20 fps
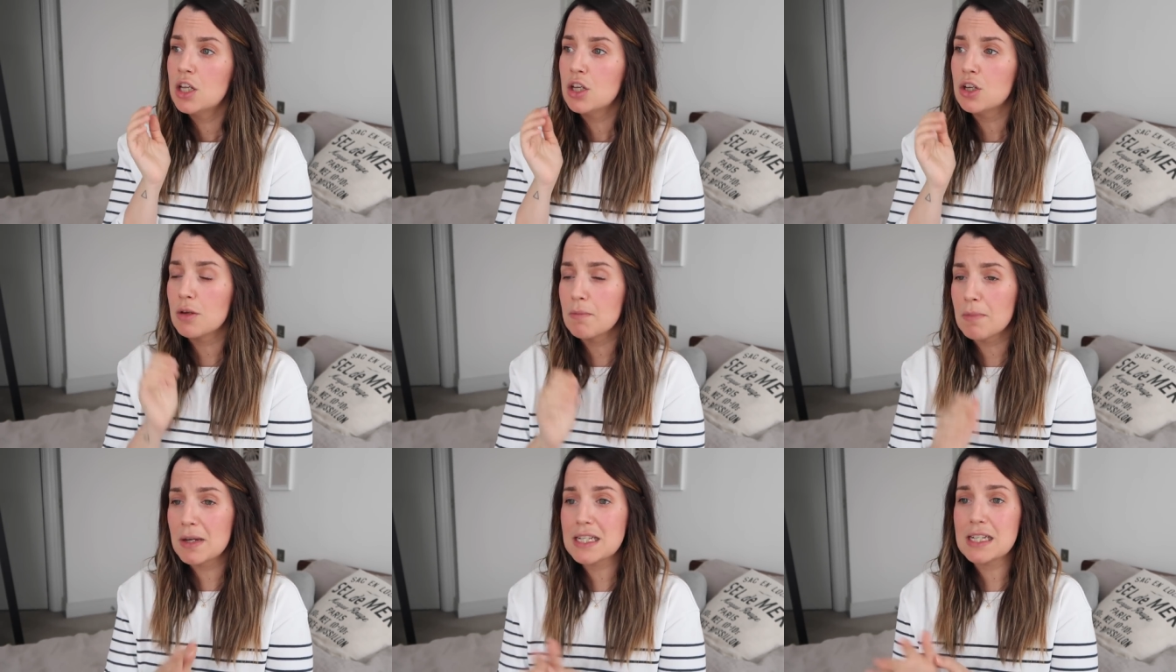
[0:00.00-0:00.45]

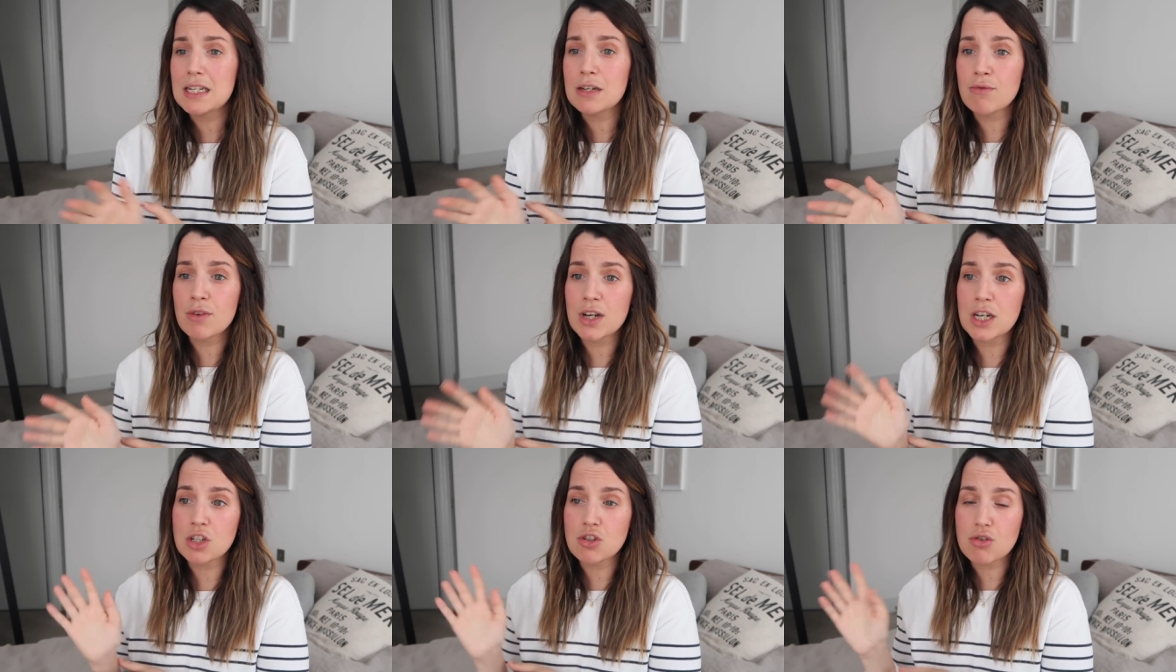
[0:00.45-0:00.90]
you can
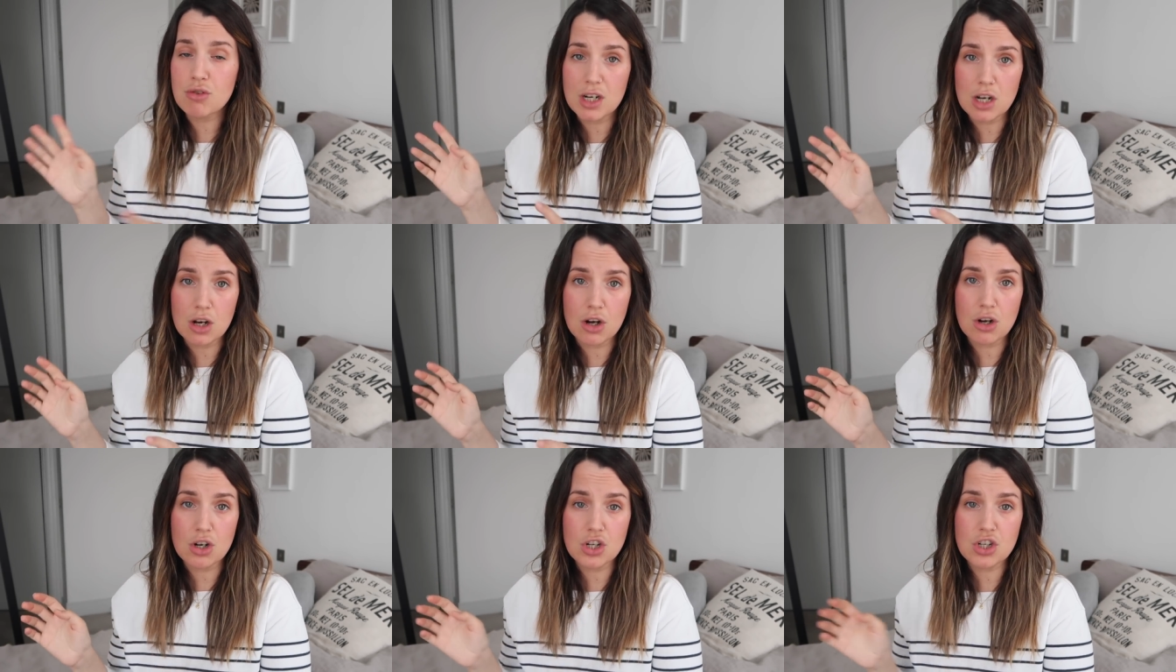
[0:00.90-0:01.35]
basically ring
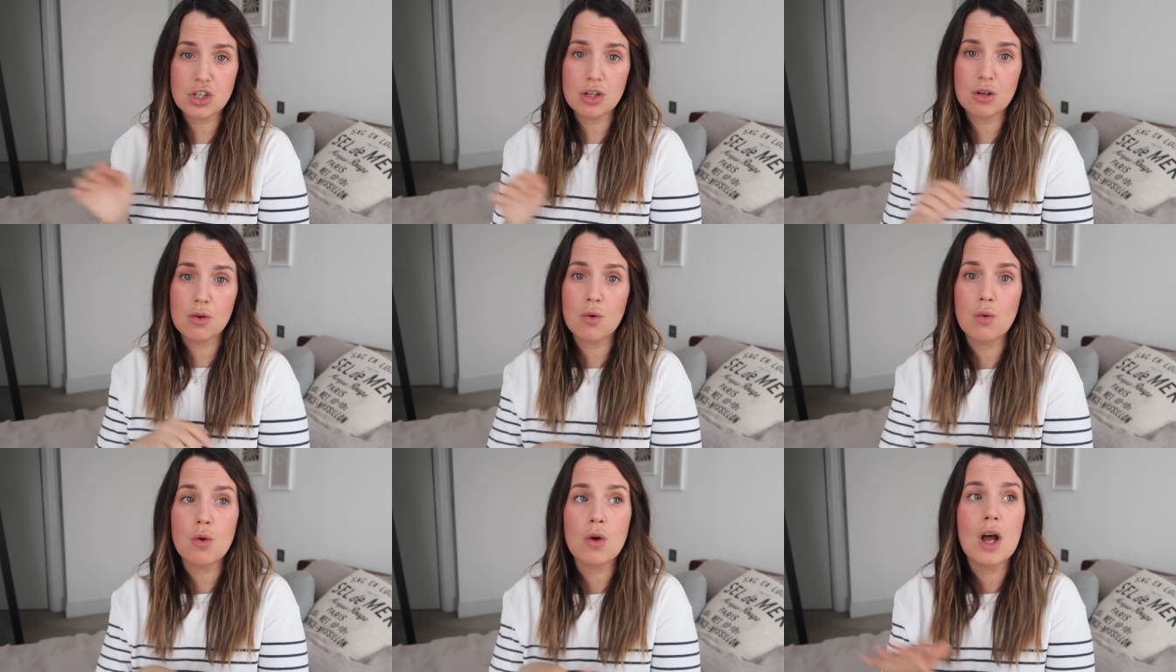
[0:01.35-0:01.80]

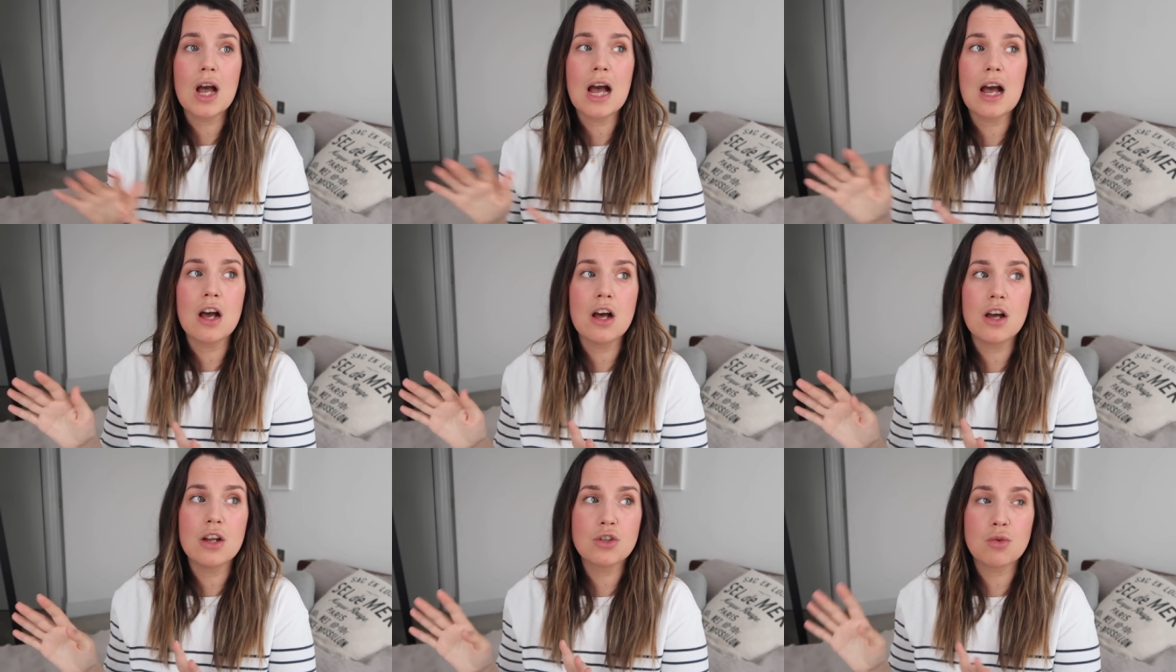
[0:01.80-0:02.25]
triage
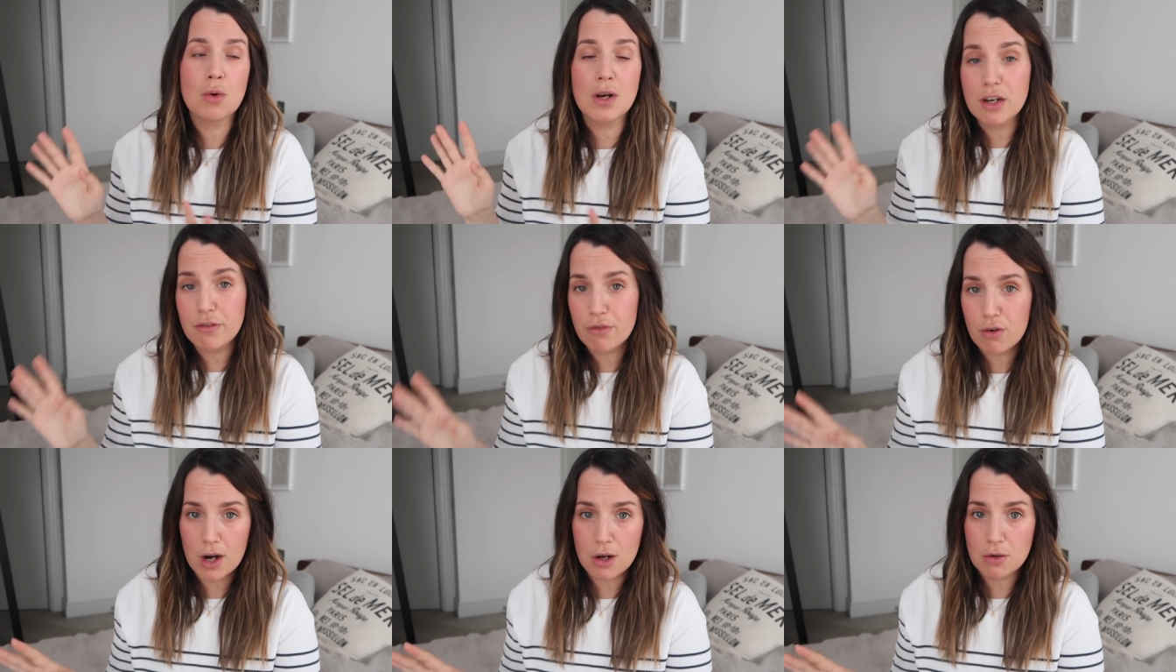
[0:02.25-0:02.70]

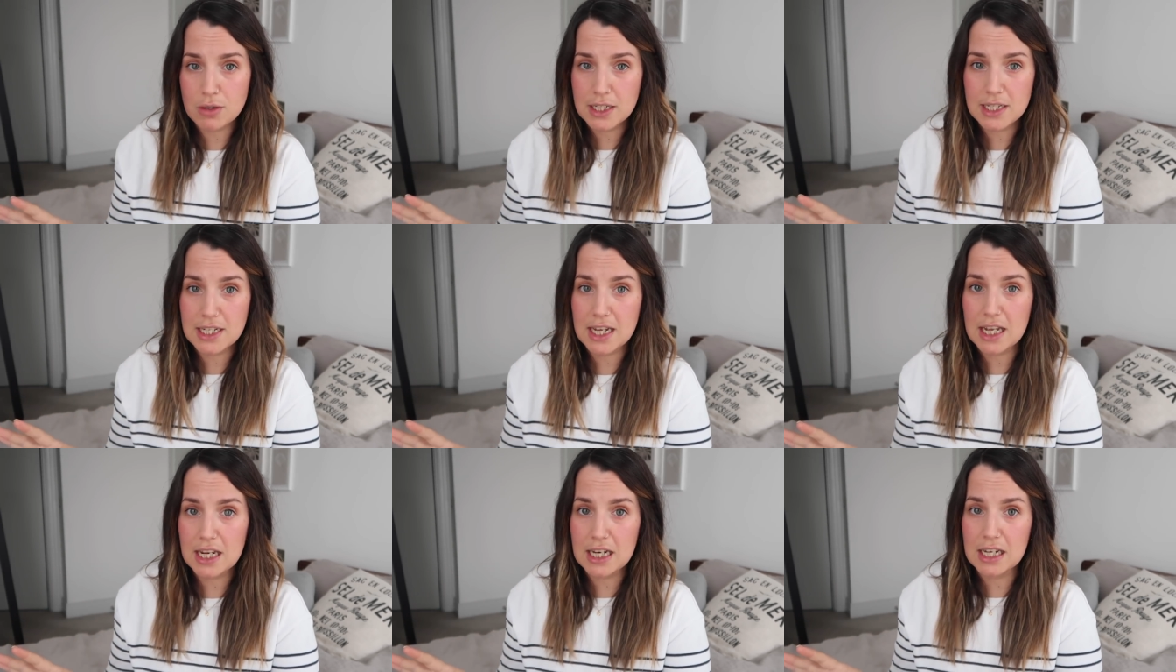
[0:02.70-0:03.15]
24 hours
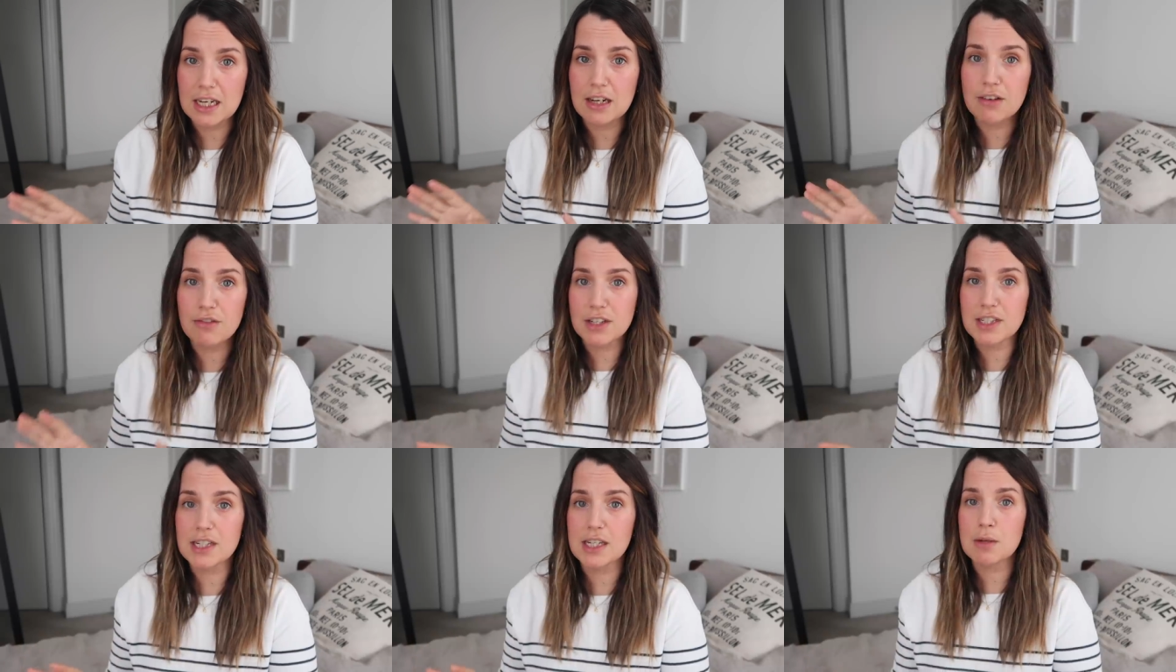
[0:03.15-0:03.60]
a day
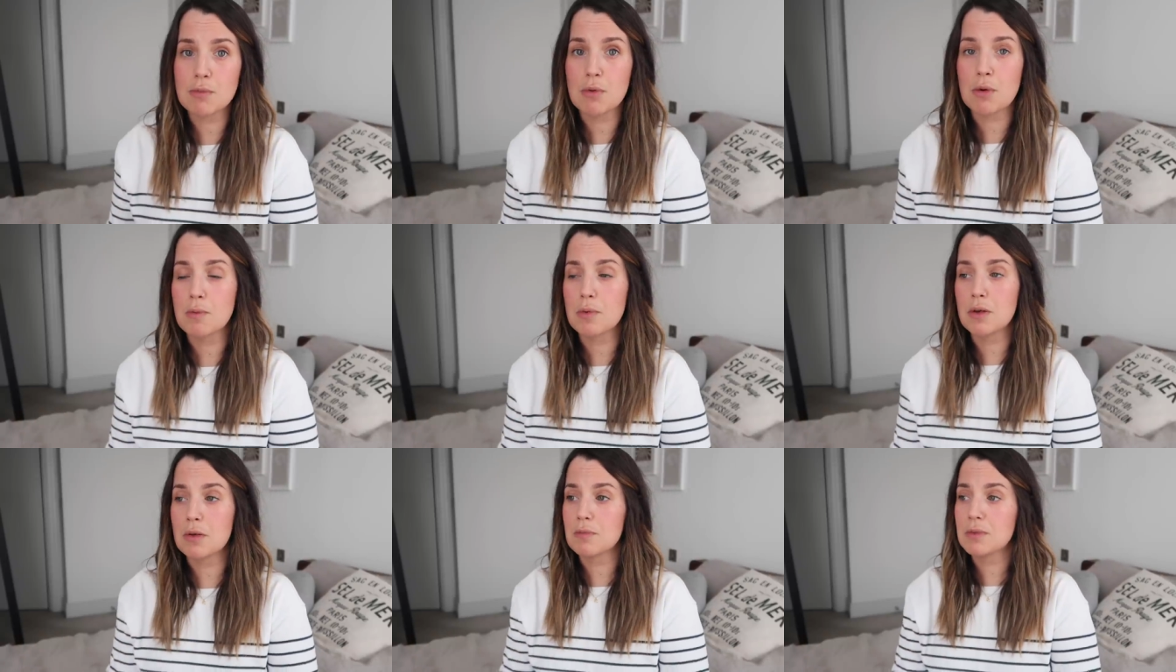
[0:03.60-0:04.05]
if there's any
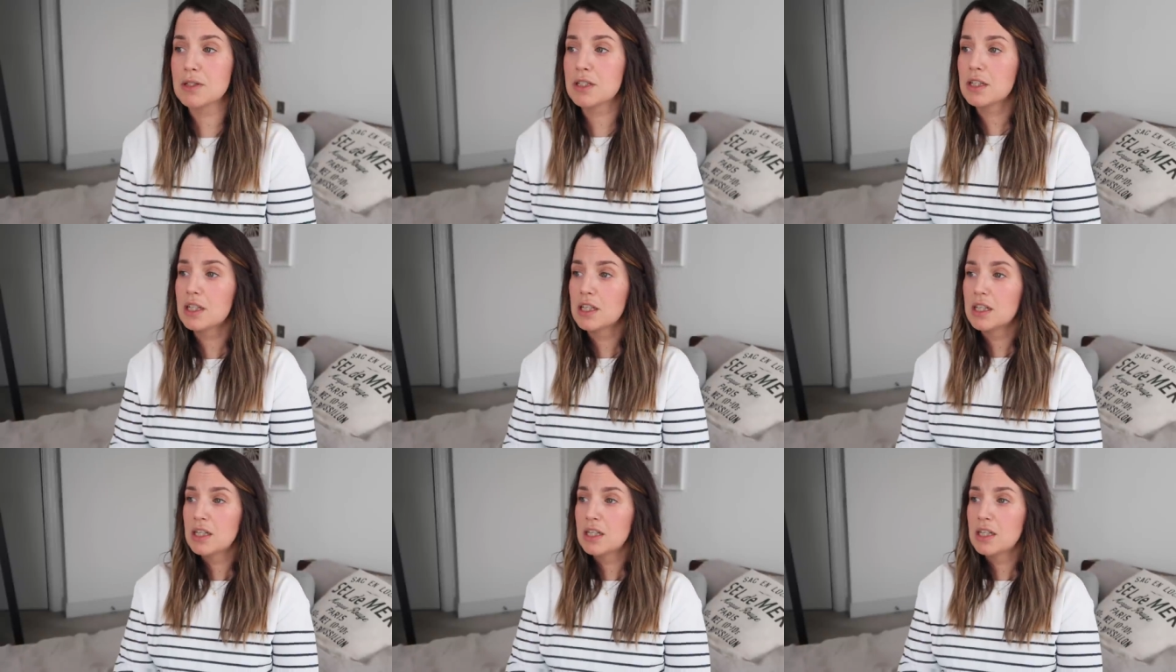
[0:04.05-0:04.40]
problems.